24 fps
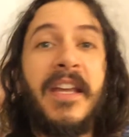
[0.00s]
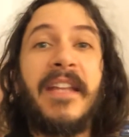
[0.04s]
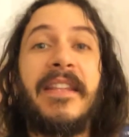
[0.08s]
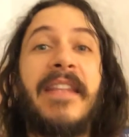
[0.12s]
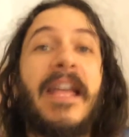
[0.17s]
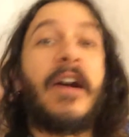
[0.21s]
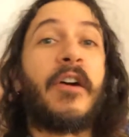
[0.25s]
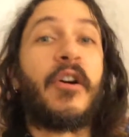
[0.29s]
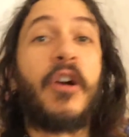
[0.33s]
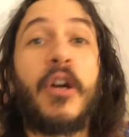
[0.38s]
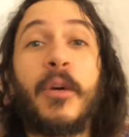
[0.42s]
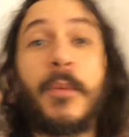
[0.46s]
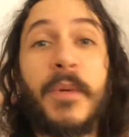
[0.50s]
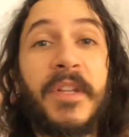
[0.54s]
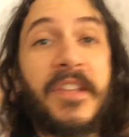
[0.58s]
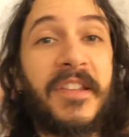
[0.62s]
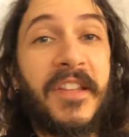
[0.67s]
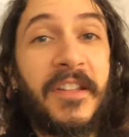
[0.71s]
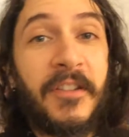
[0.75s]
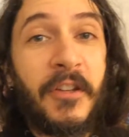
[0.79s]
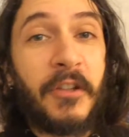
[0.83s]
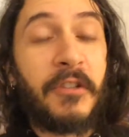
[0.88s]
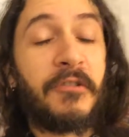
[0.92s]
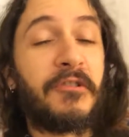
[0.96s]
Now, Erwin
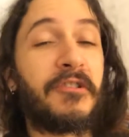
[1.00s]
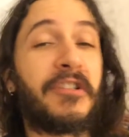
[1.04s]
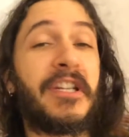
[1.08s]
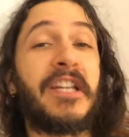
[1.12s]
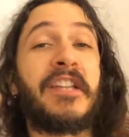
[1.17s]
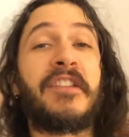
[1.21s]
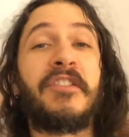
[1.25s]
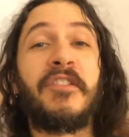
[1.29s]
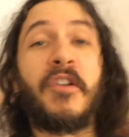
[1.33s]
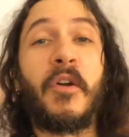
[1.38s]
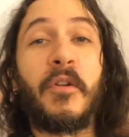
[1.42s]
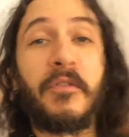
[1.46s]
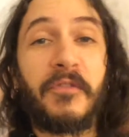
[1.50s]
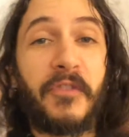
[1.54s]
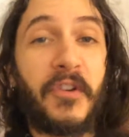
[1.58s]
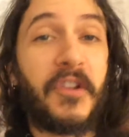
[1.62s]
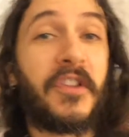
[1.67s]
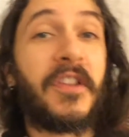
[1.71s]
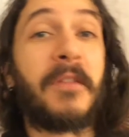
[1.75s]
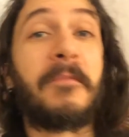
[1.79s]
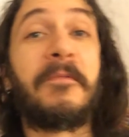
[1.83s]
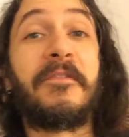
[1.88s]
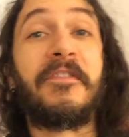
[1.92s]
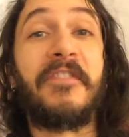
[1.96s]
C. Dietrich is known for
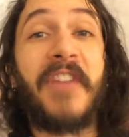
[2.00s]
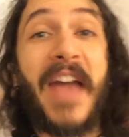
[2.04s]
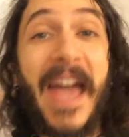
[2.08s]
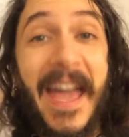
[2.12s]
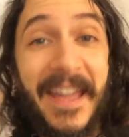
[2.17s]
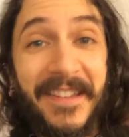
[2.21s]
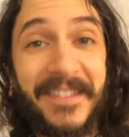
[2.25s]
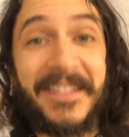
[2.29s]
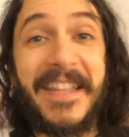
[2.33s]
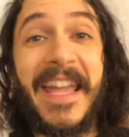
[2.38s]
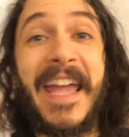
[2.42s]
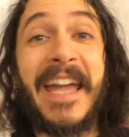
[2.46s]
some fast